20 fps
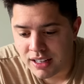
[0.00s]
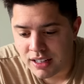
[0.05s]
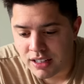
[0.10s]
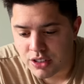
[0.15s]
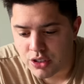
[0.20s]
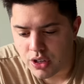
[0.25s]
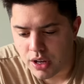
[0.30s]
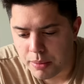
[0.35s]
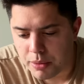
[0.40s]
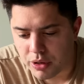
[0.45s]

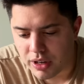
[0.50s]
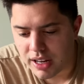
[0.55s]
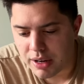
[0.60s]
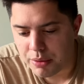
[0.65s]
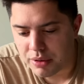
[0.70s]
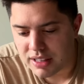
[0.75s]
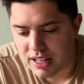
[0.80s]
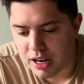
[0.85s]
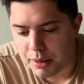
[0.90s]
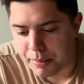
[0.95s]
So I'm okay
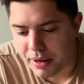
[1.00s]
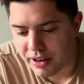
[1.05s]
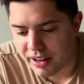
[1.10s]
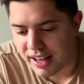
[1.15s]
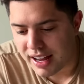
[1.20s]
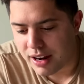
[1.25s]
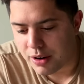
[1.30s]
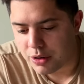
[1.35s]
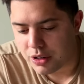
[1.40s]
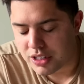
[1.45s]
with that amount of
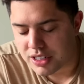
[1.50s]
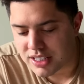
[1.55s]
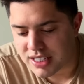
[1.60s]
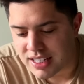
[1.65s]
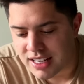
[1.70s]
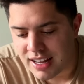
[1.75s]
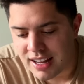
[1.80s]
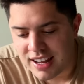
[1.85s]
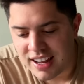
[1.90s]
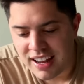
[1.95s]

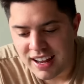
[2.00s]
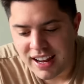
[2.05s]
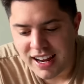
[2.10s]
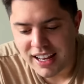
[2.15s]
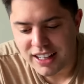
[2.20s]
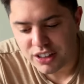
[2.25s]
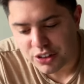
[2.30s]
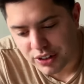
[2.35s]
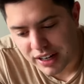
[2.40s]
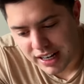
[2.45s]
hours.
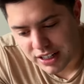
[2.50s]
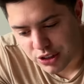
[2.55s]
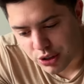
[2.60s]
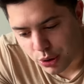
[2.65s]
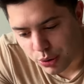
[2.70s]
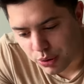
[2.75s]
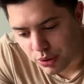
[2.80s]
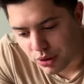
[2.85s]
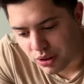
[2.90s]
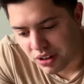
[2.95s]
And the grand
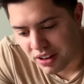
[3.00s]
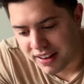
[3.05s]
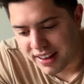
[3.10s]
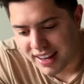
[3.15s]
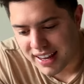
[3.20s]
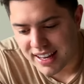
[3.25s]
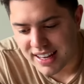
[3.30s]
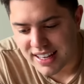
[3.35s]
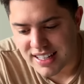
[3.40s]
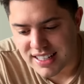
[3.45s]
total
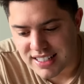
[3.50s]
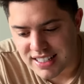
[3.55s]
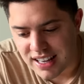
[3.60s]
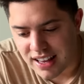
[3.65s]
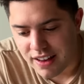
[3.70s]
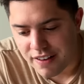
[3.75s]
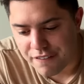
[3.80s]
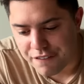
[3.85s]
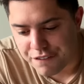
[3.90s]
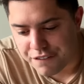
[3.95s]
is
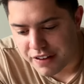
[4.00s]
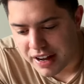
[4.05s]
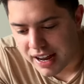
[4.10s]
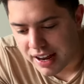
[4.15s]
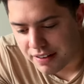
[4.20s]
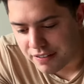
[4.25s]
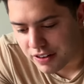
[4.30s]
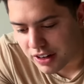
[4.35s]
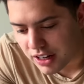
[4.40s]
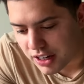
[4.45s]

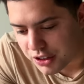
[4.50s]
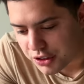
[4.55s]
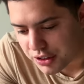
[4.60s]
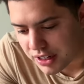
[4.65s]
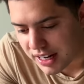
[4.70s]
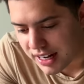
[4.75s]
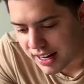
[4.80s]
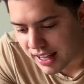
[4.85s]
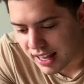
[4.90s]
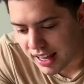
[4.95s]
five
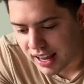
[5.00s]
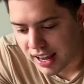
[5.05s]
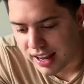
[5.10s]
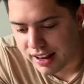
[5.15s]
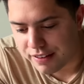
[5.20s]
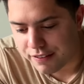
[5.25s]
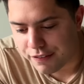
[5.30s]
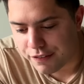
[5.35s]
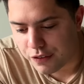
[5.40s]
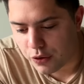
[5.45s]
hundred
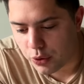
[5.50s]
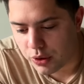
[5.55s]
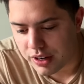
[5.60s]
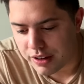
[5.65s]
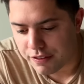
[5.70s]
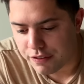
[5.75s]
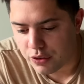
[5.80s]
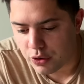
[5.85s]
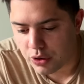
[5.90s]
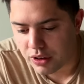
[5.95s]

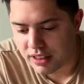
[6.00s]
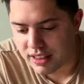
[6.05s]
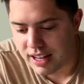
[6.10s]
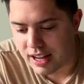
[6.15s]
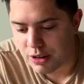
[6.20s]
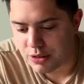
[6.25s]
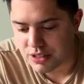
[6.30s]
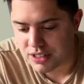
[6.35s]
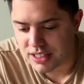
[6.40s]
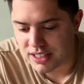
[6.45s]
forty-four
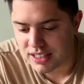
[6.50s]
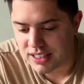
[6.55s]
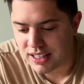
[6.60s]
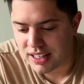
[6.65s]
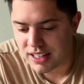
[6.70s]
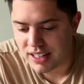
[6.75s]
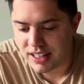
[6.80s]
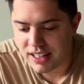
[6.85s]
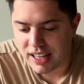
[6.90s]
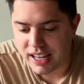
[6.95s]
thousand
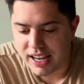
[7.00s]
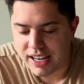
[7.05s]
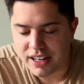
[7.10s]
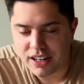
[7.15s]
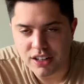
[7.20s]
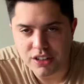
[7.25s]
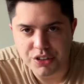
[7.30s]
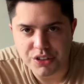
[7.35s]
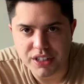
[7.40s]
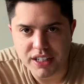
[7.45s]
eight
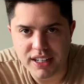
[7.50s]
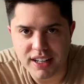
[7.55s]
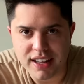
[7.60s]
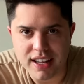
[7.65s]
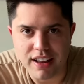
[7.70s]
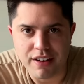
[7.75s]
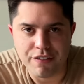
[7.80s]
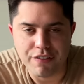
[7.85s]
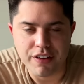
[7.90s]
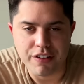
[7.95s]
hundred
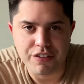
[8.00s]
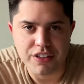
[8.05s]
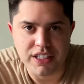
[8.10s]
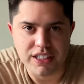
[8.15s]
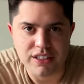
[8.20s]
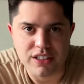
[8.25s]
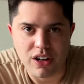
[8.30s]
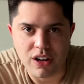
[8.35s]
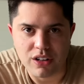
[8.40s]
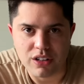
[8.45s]

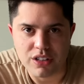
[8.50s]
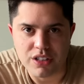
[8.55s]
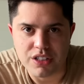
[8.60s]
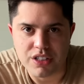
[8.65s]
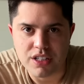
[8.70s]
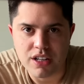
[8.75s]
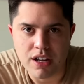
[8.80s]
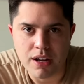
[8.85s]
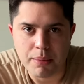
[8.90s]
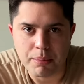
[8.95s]
fifteen
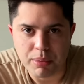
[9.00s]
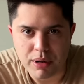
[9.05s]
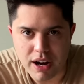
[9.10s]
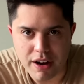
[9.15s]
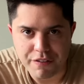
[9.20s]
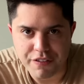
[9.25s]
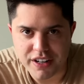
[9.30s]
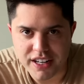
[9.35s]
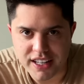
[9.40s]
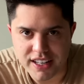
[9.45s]
dollars
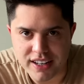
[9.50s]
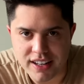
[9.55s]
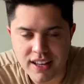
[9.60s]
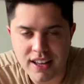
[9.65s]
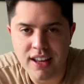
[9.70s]
profited